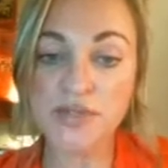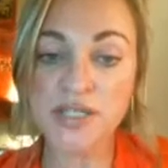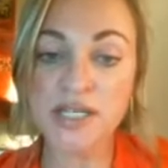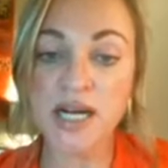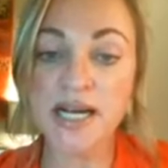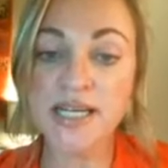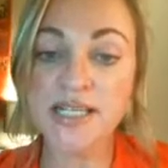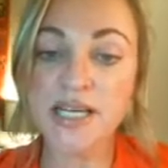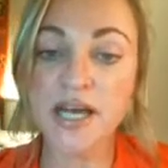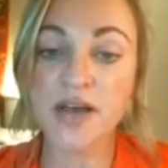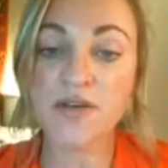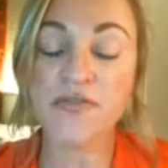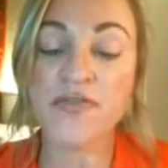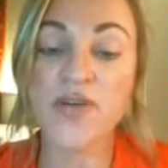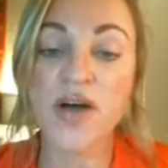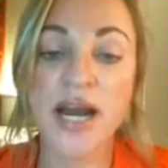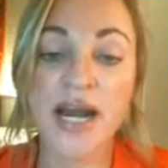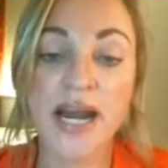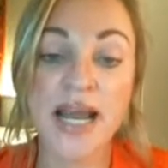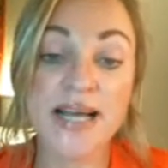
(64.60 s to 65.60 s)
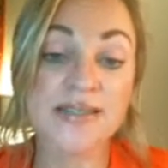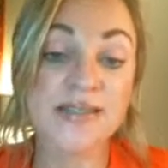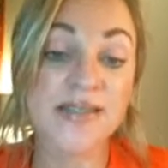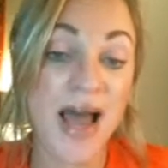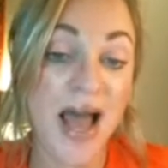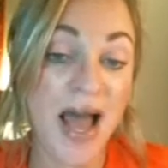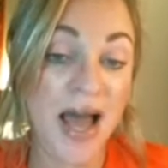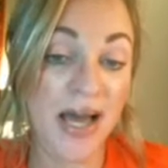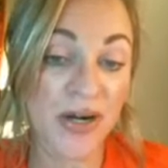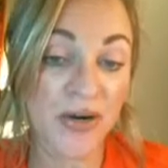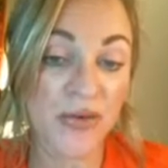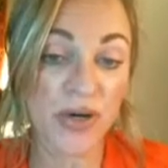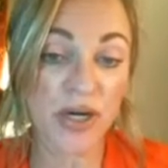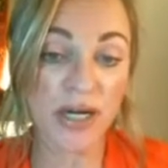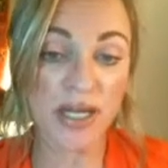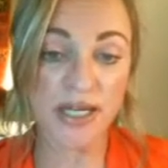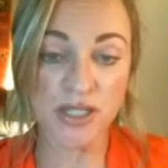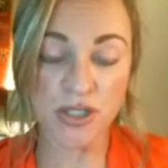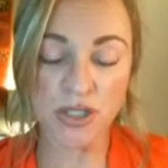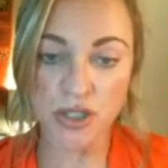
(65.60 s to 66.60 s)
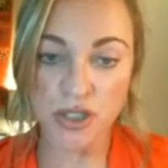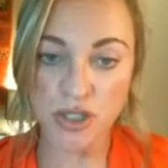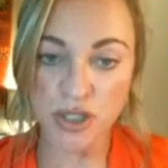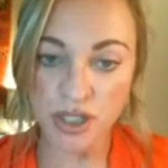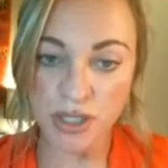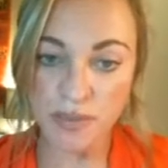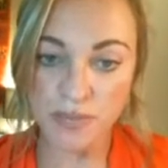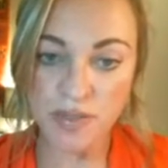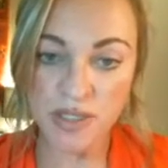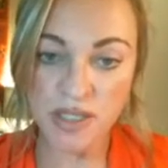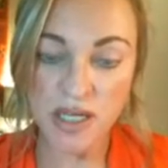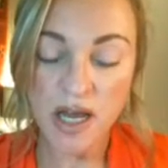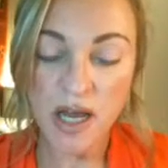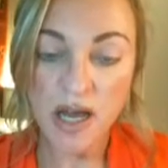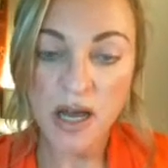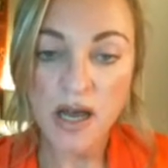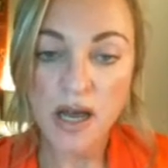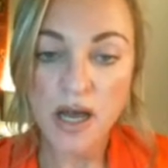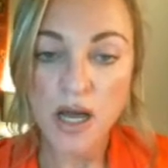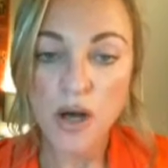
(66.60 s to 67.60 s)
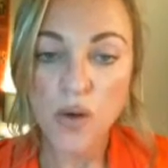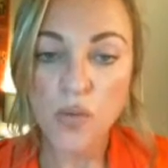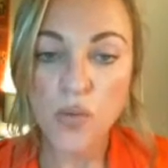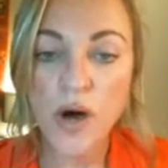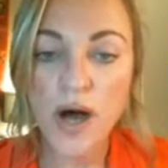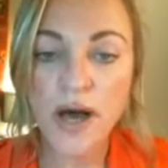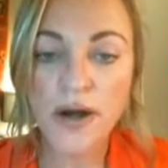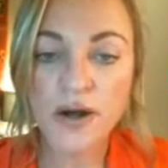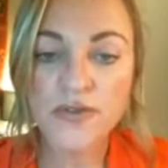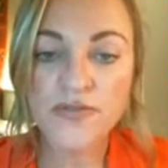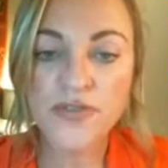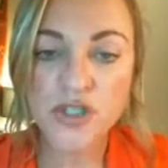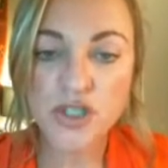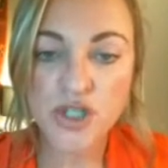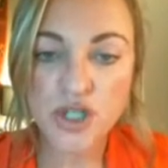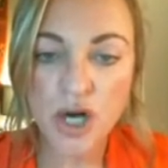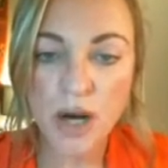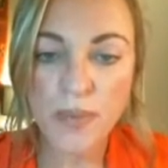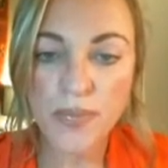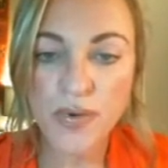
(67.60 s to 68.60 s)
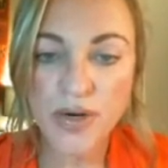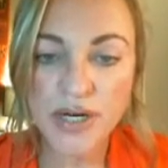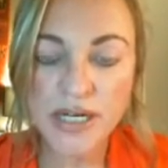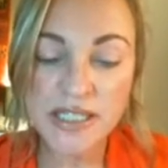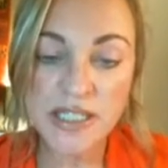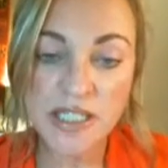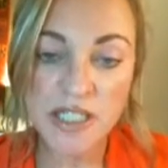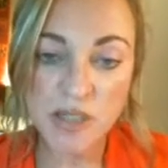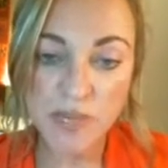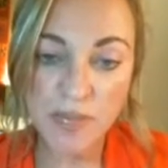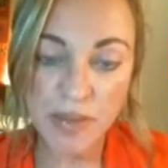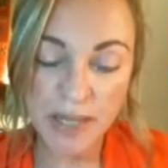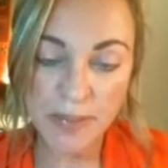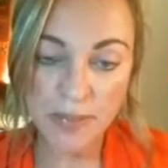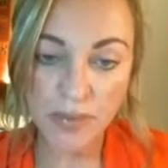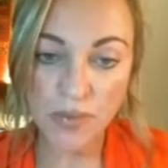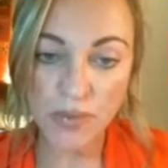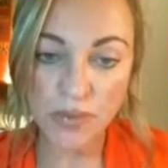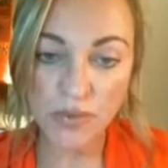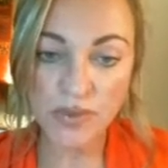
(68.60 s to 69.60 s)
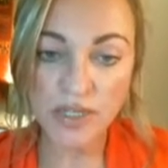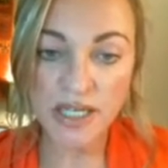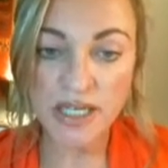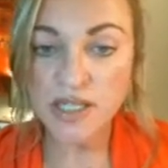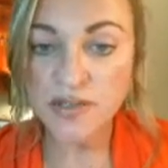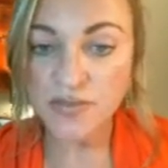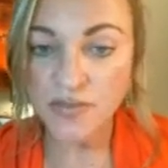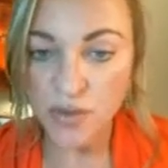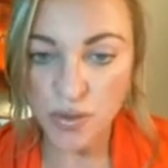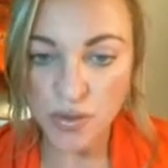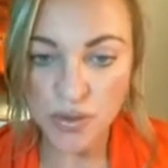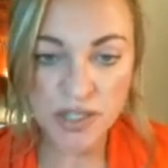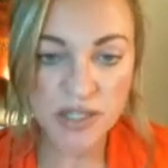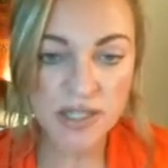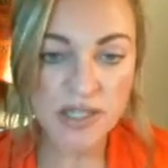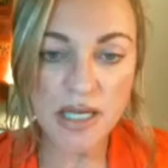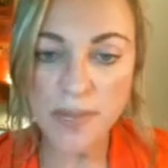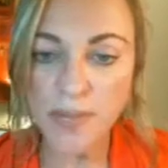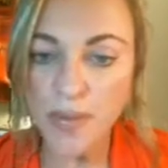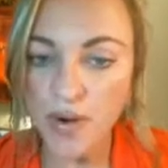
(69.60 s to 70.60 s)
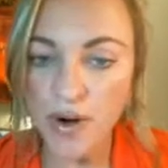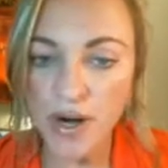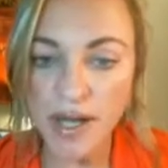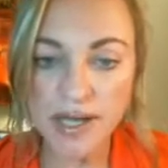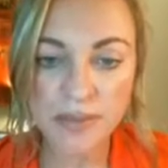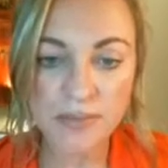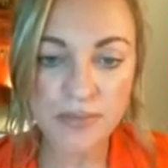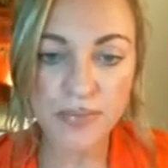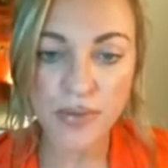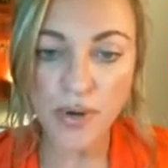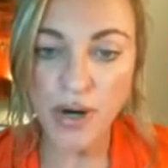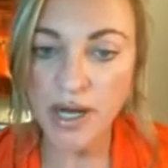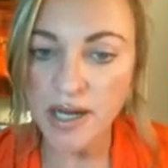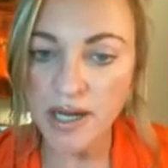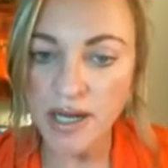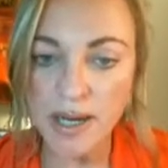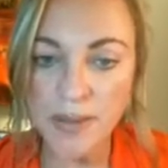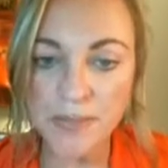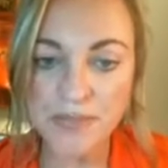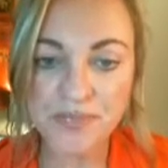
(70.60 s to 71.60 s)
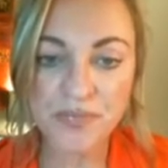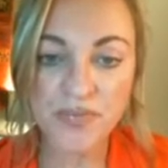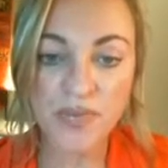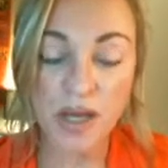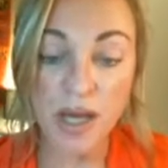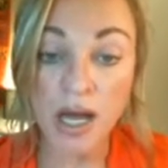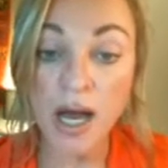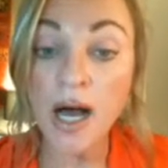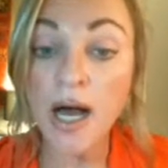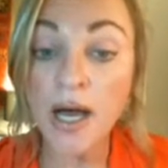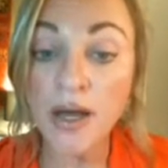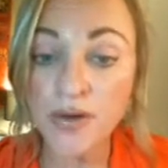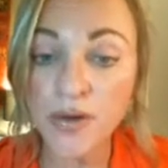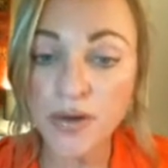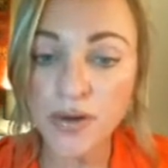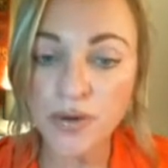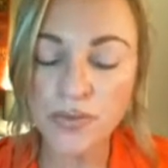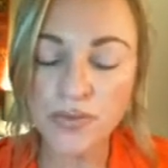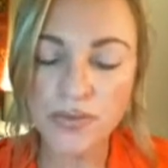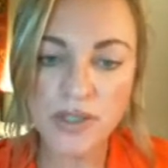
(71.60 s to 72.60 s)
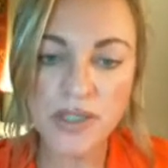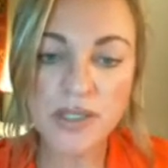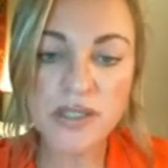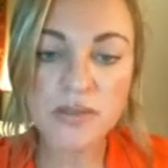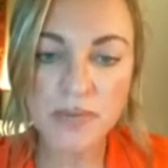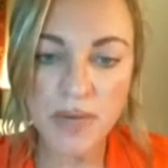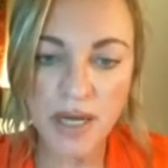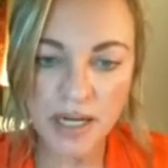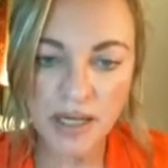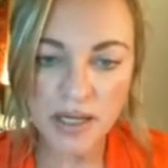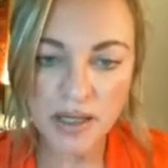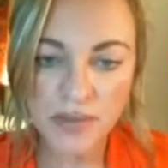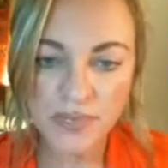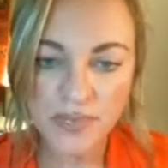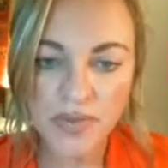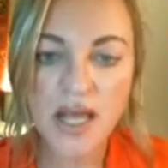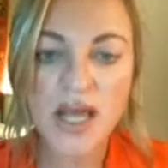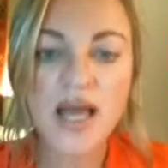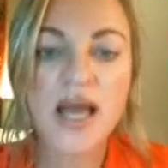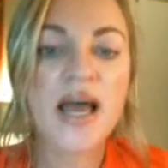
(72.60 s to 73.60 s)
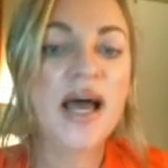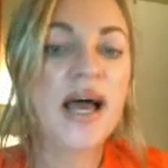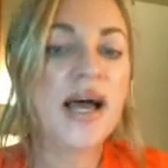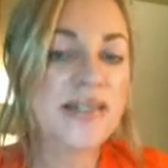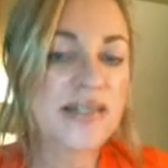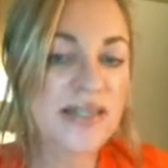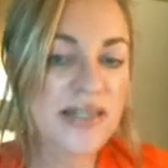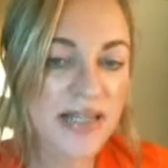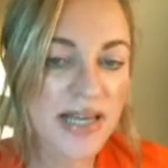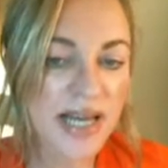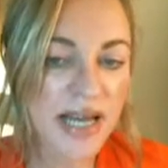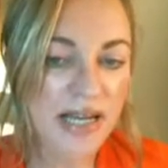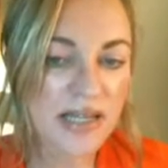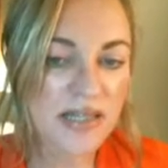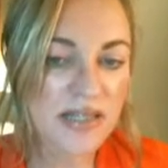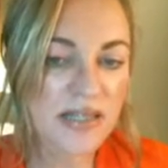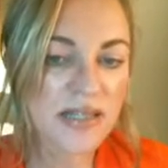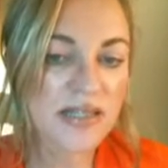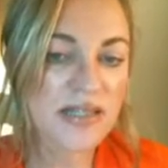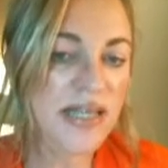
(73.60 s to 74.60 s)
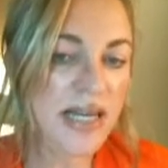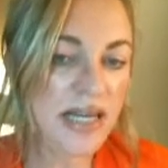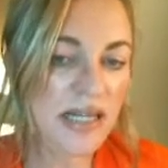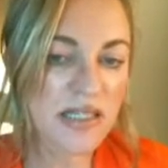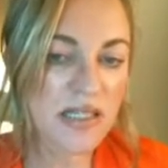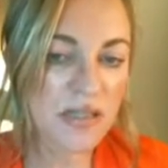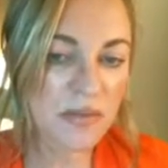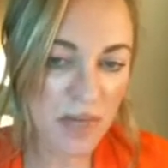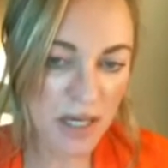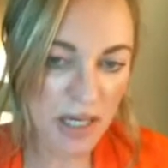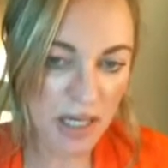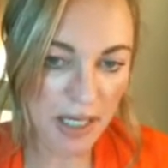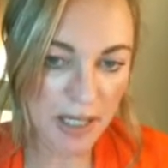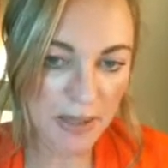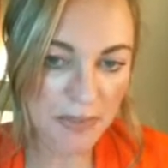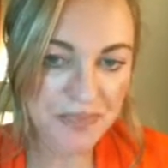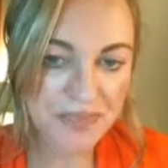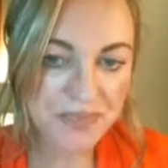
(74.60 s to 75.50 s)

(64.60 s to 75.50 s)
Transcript: And I say finance and relationships. One of the top reasons people get divorced, separate, break up, argue is money and sex, sex and money.